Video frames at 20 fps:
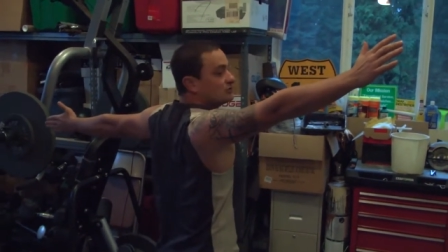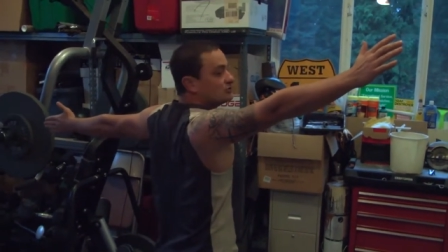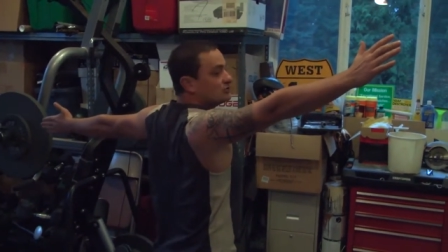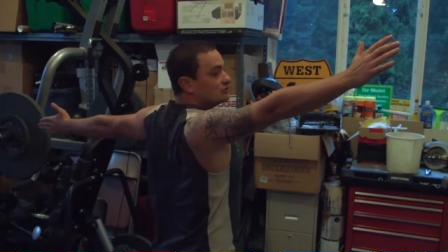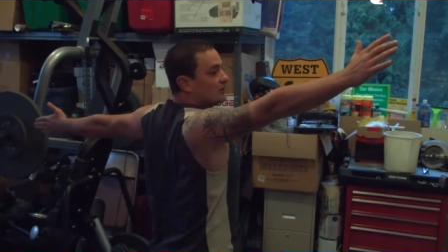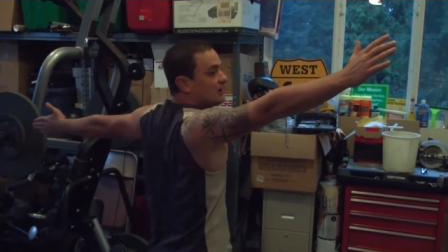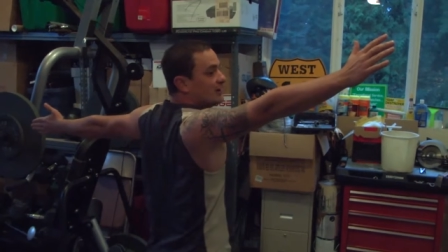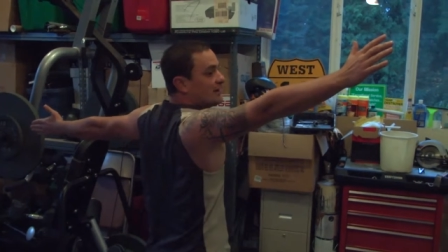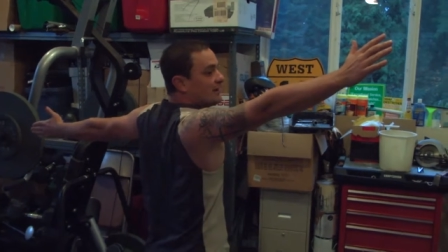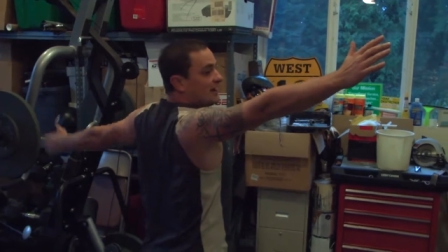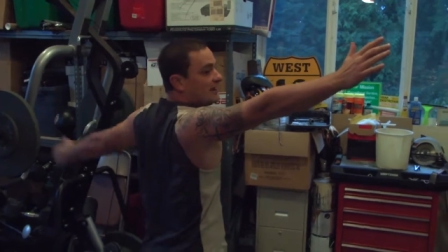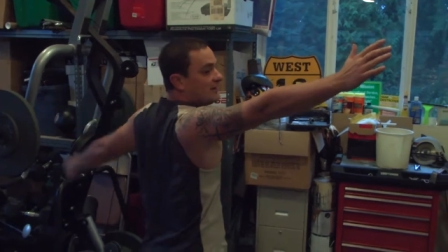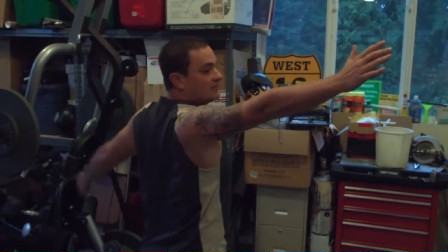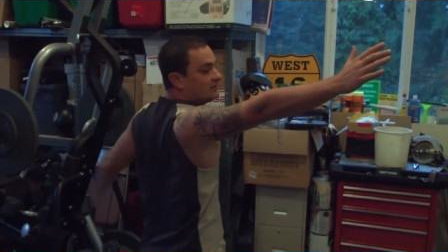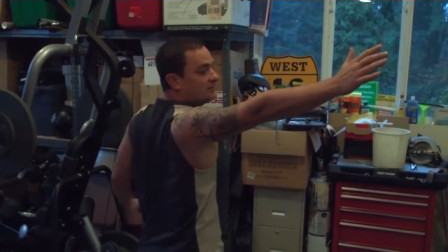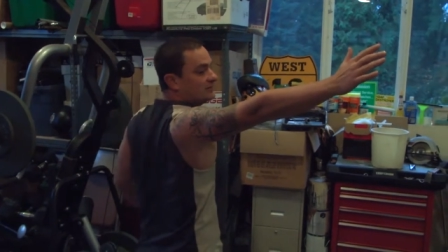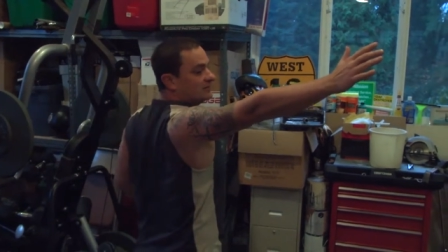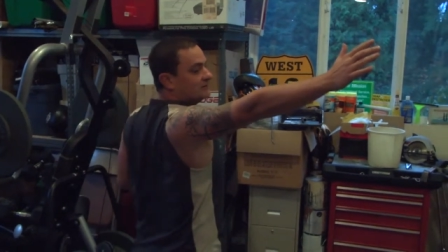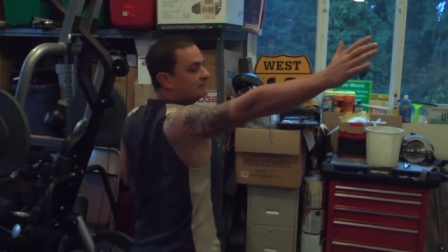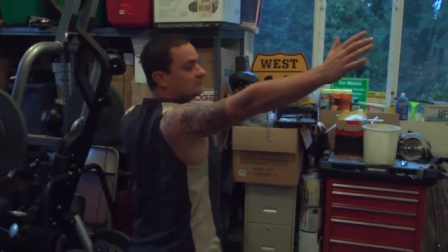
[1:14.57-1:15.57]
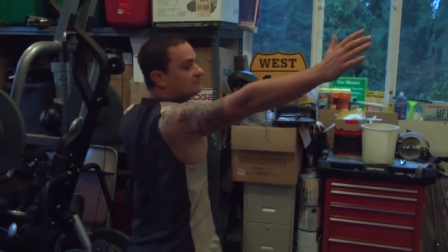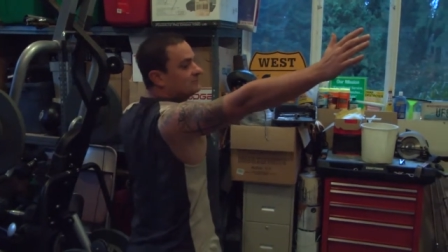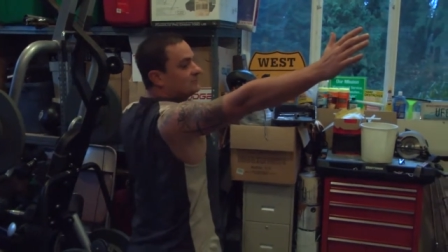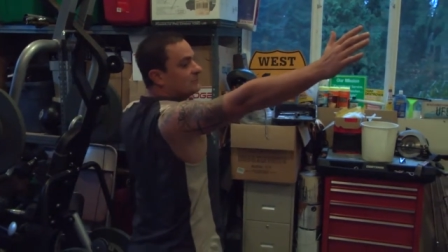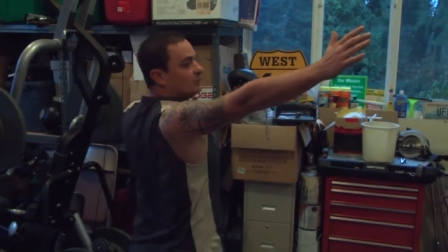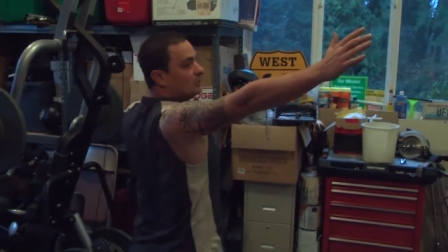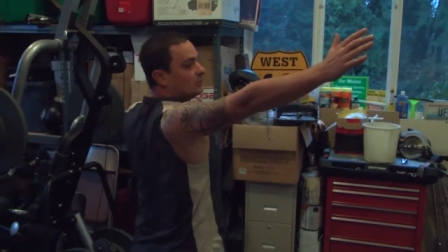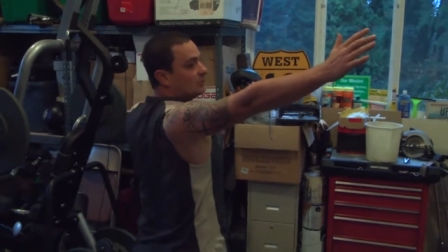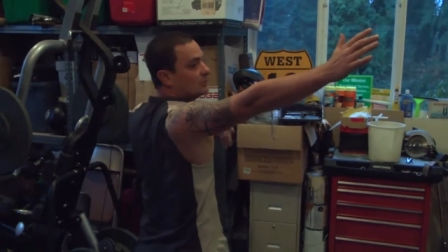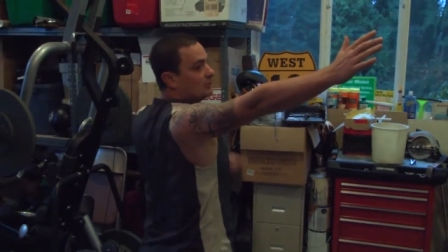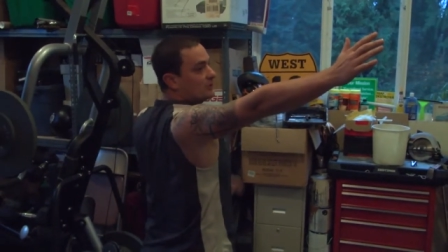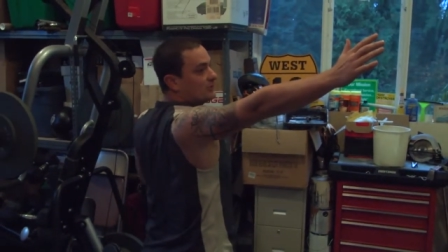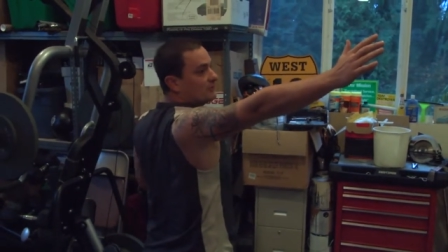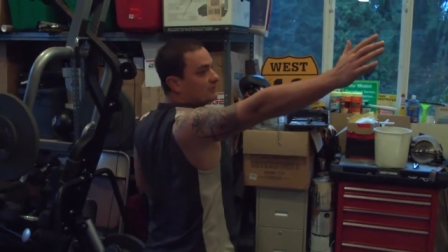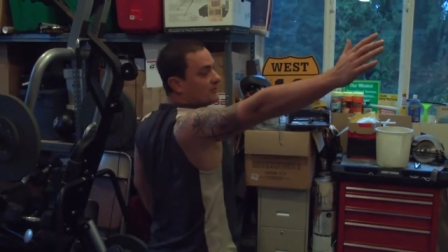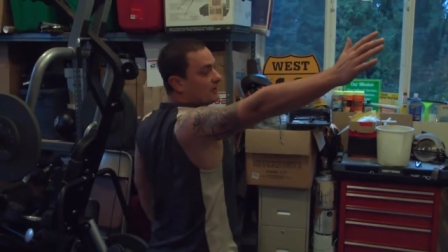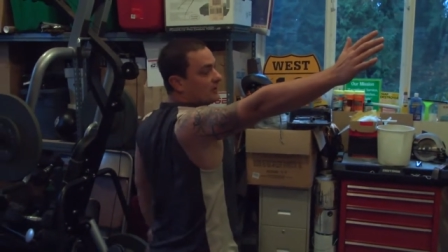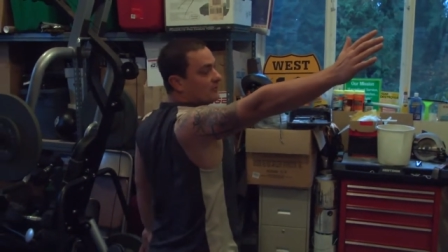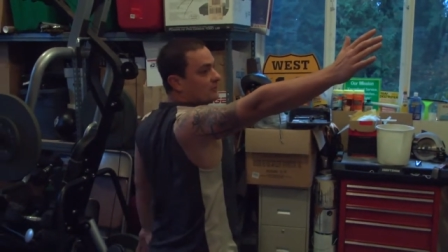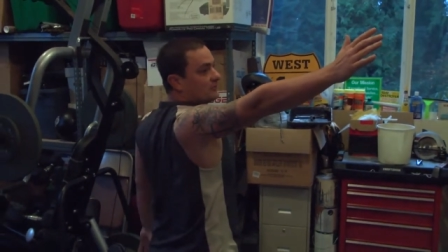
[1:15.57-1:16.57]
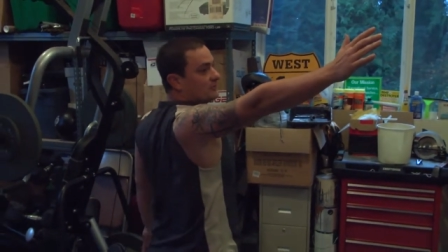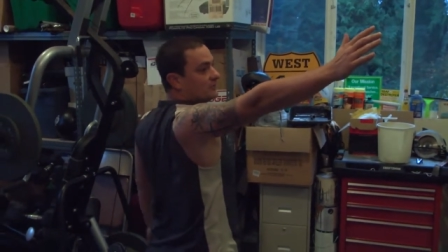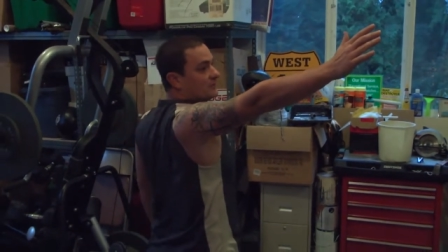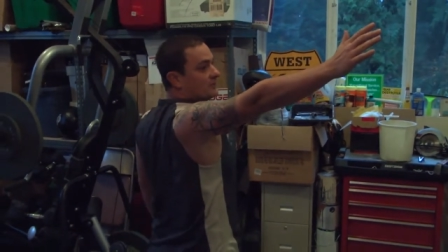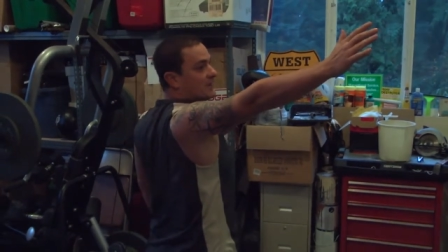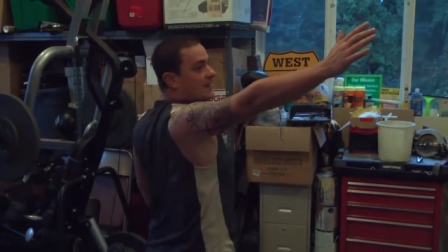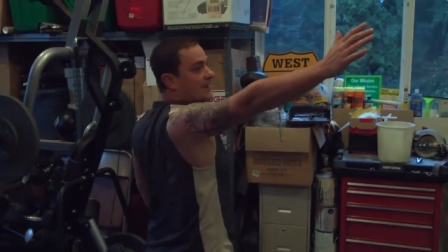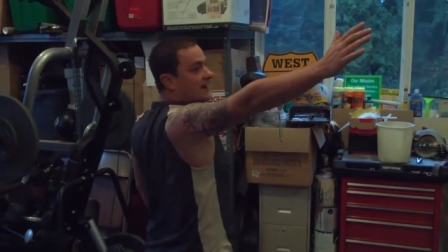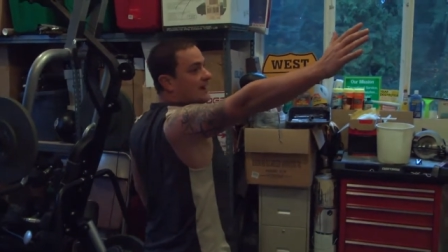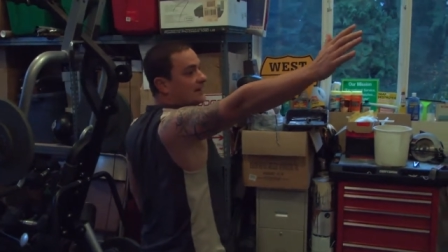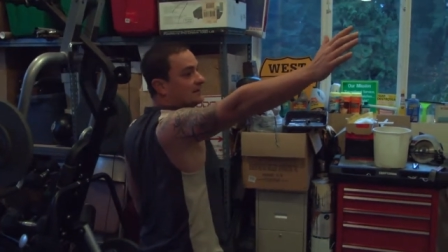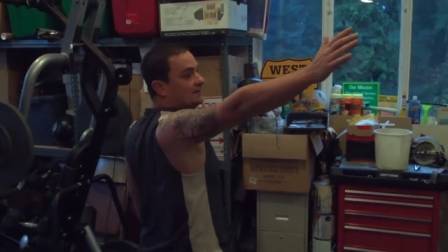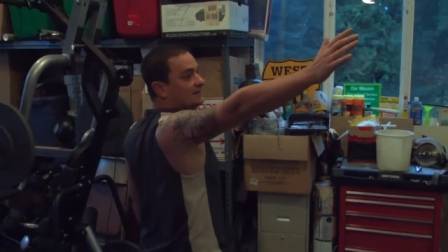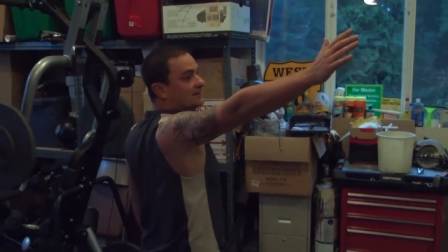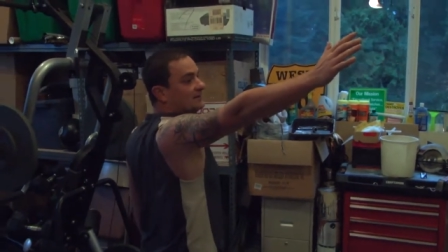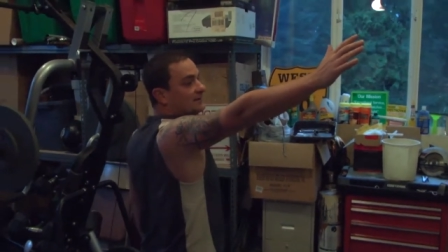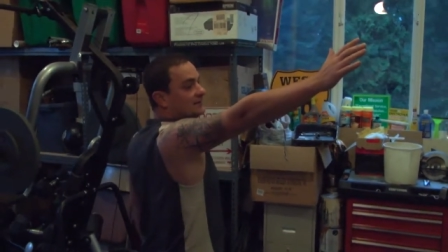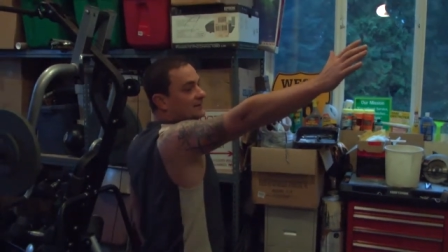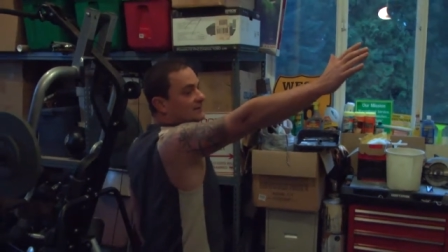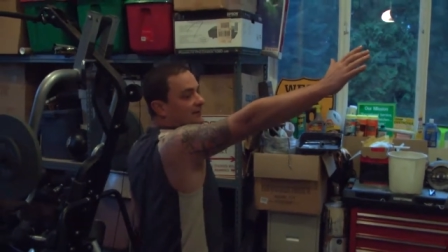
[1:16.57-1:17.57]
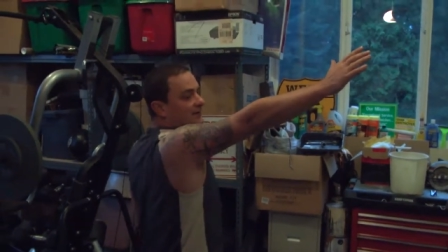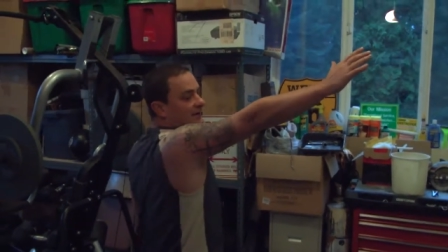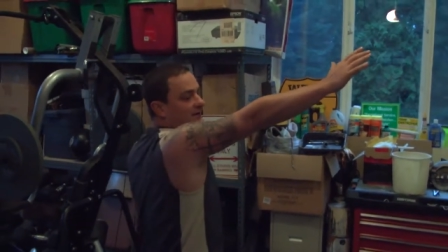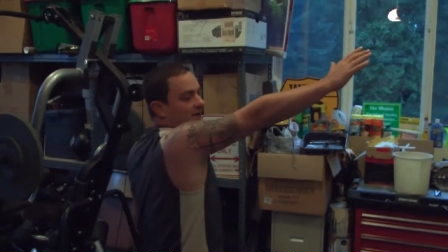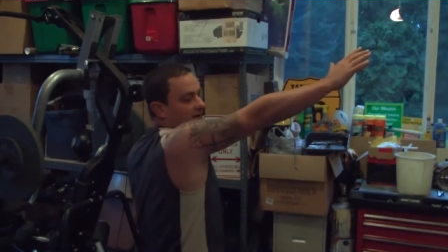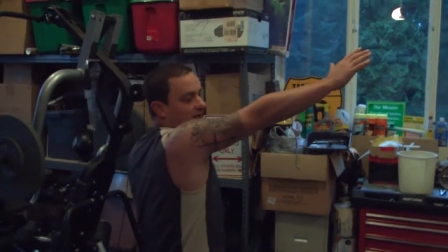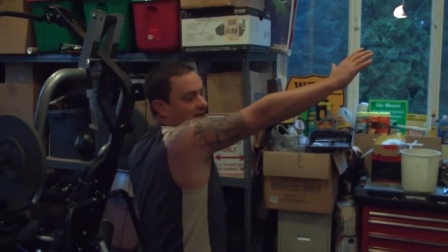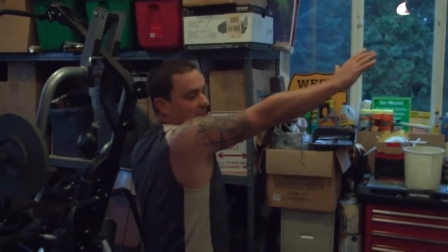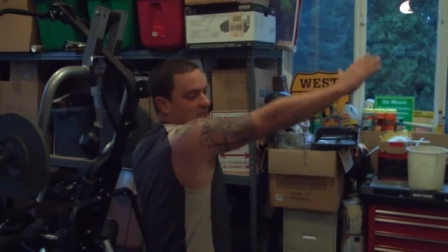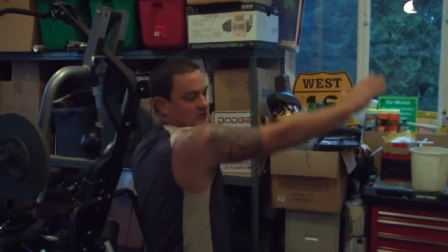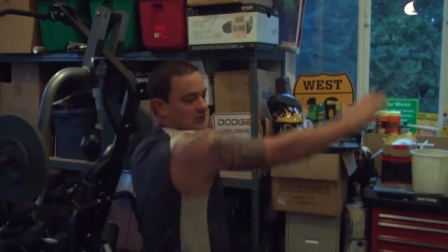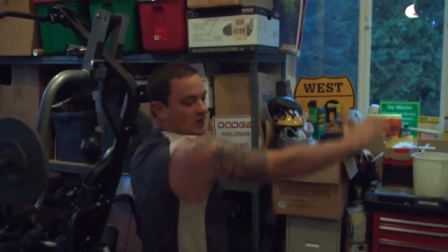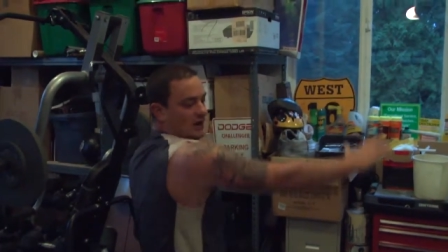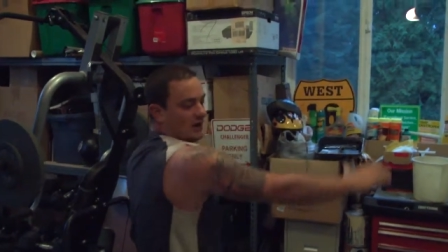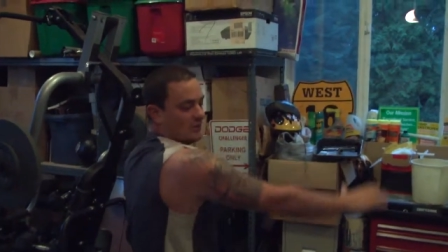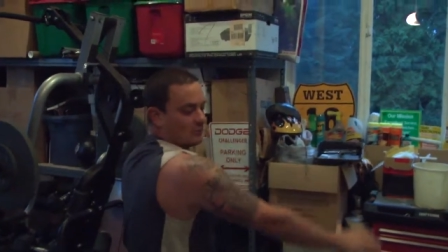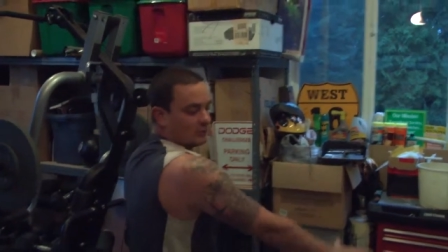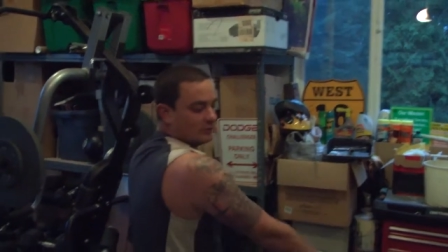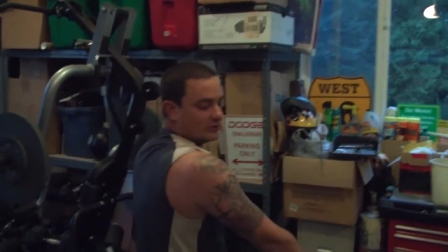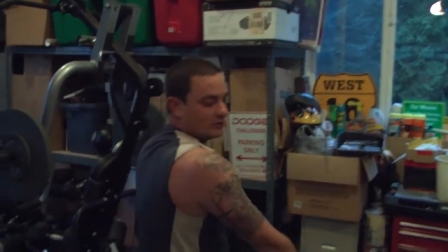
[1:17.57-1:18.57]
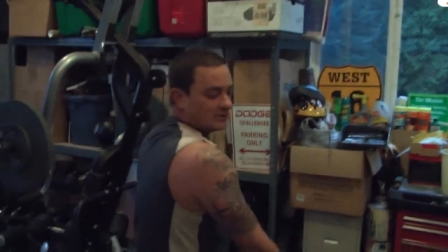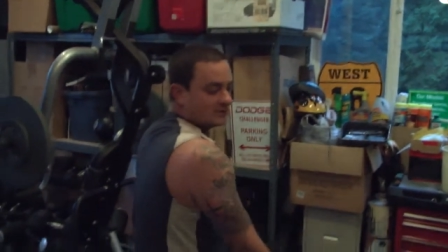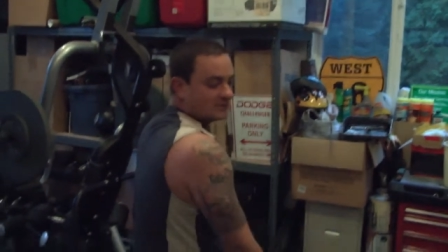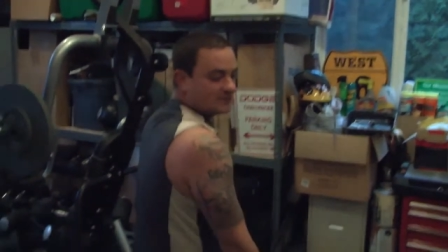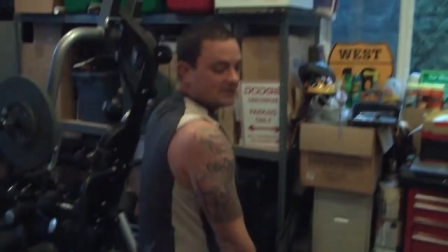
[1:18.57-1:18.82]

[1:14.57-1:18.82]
go straight out. It won't go any farther than that. So I'm really